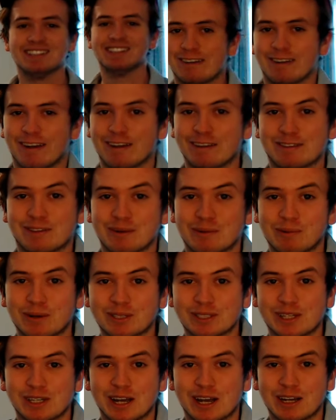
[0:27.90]
Nathan
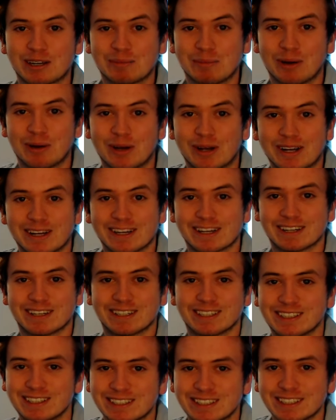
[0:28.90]
was a young boy
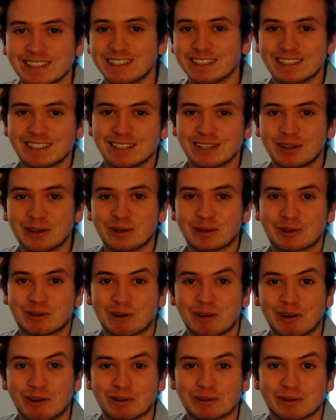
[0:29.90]
who
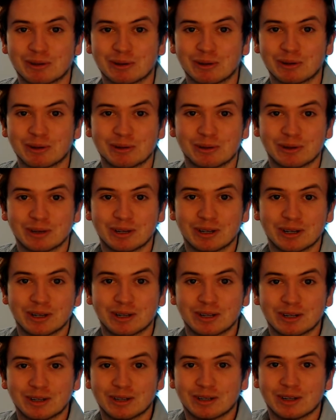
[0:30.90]
crawled through
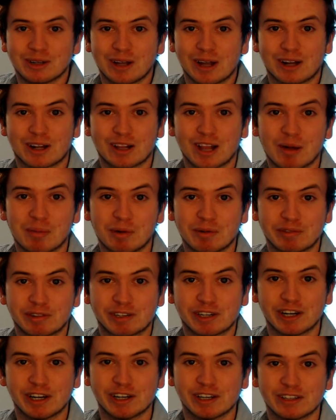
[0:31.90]
a club of
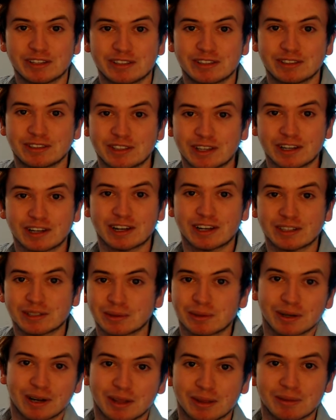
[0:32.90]
shit to get
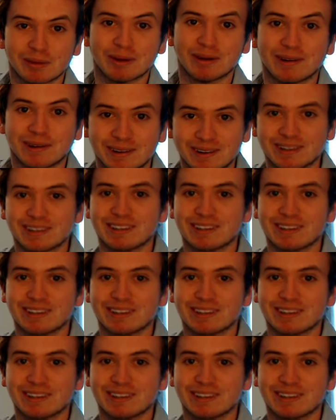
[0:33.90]
to another one.